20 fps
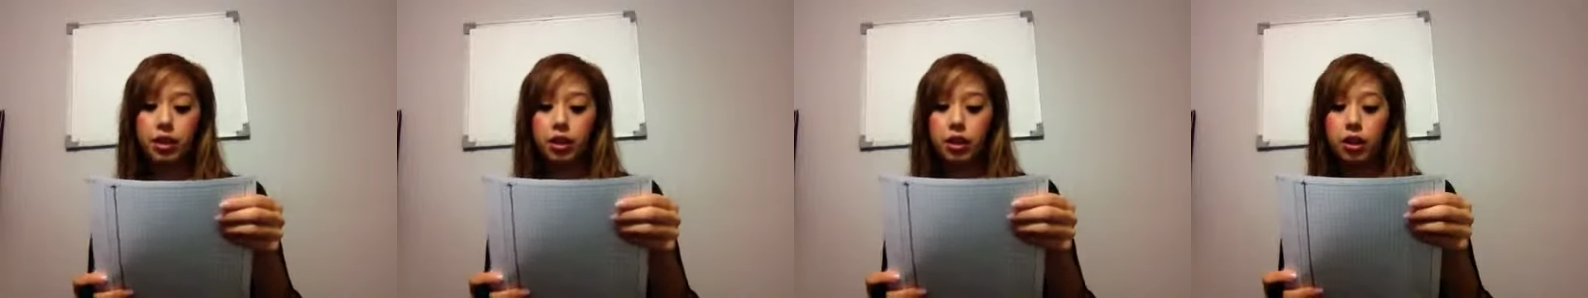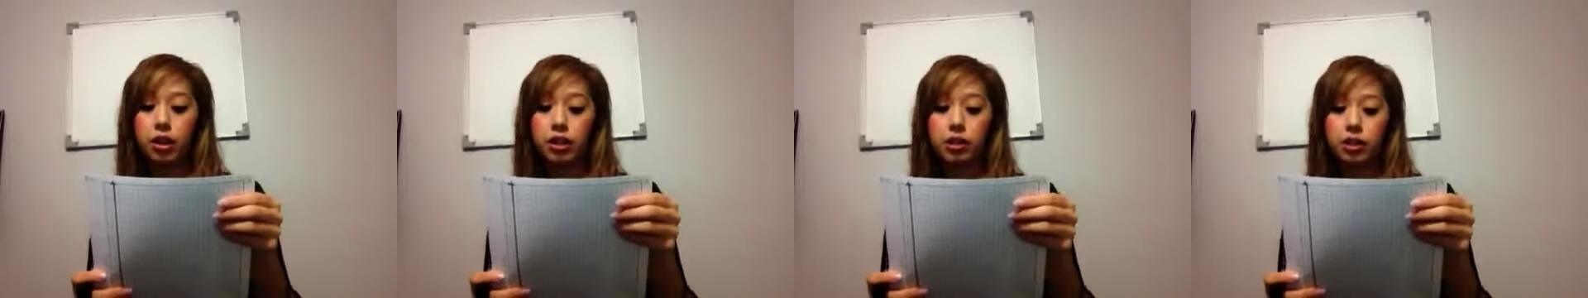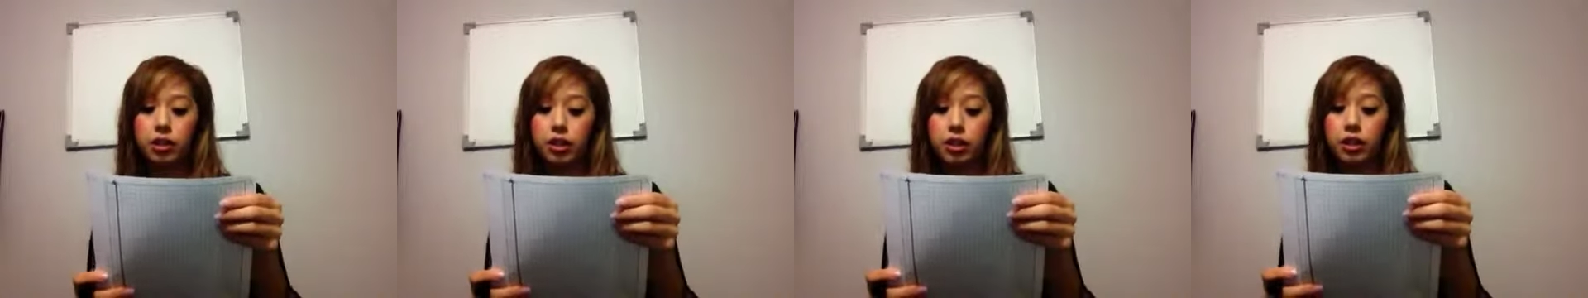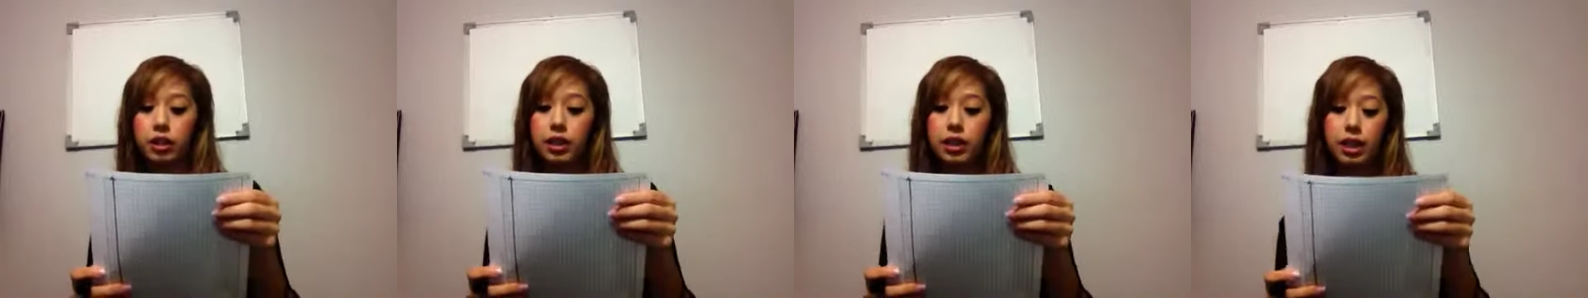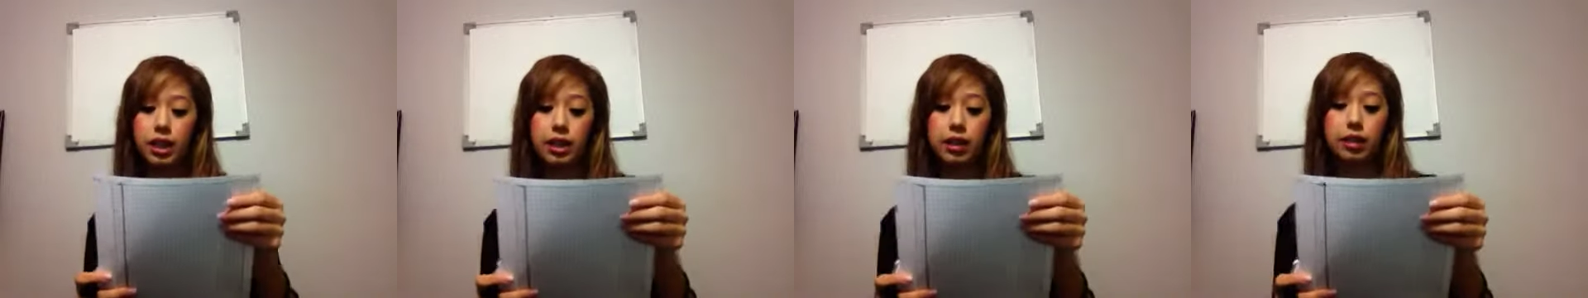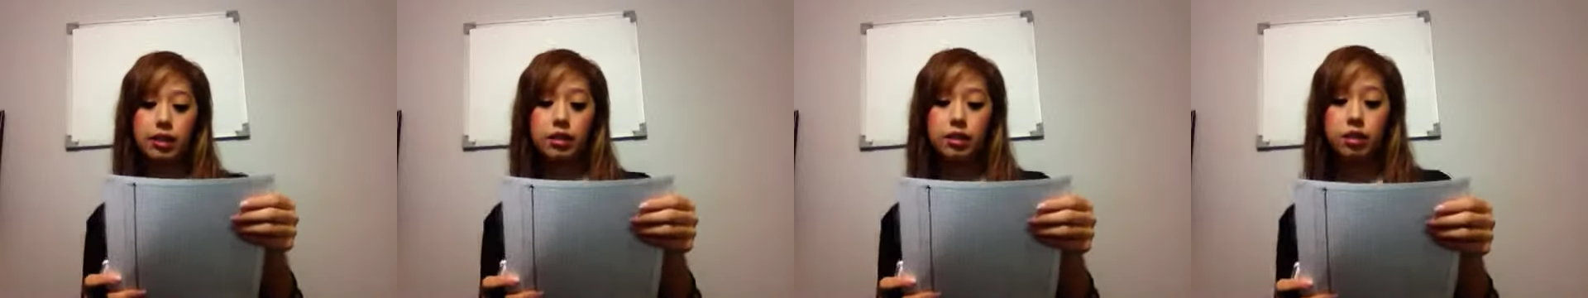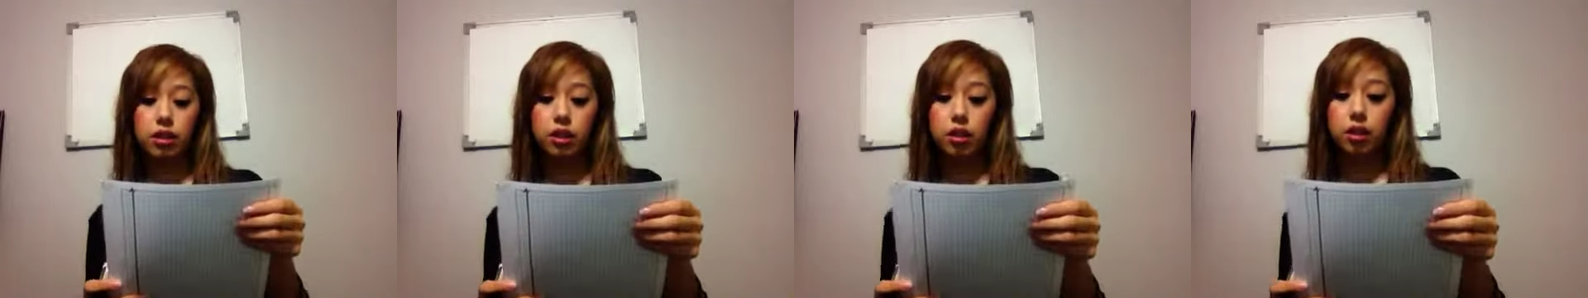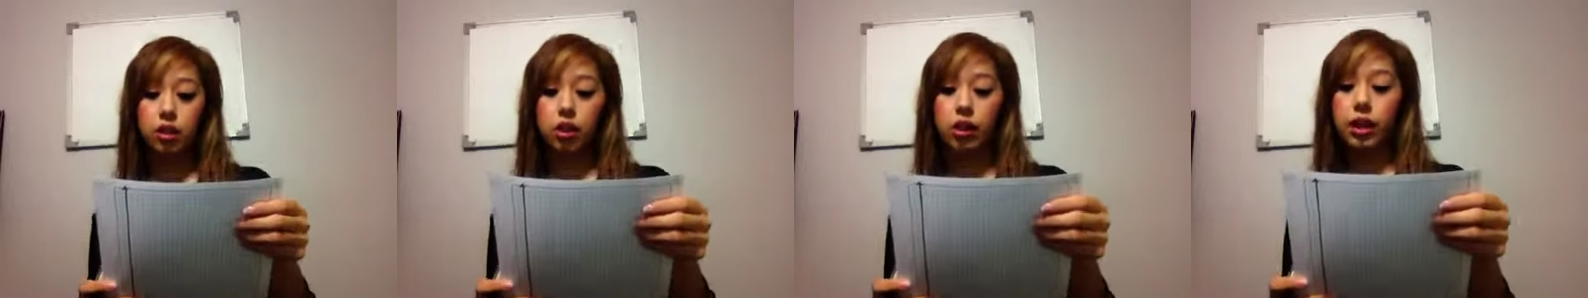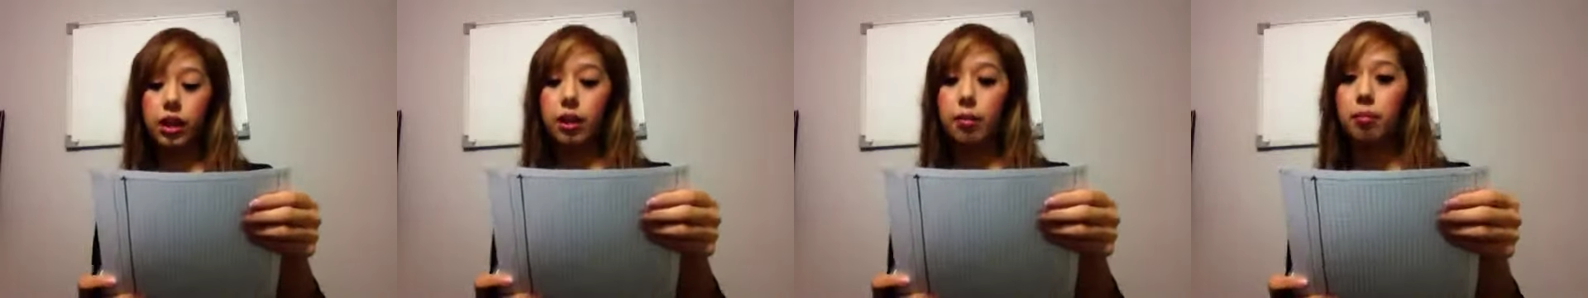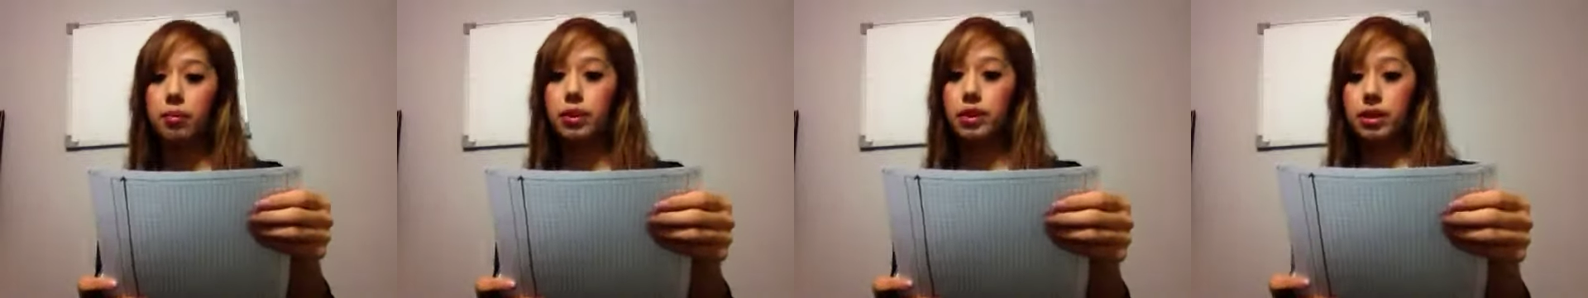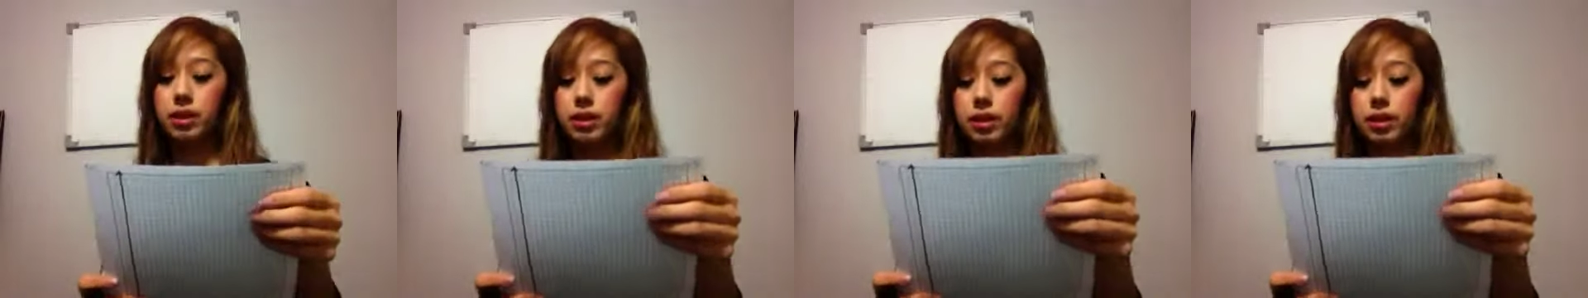hot chocolate at the soccer games.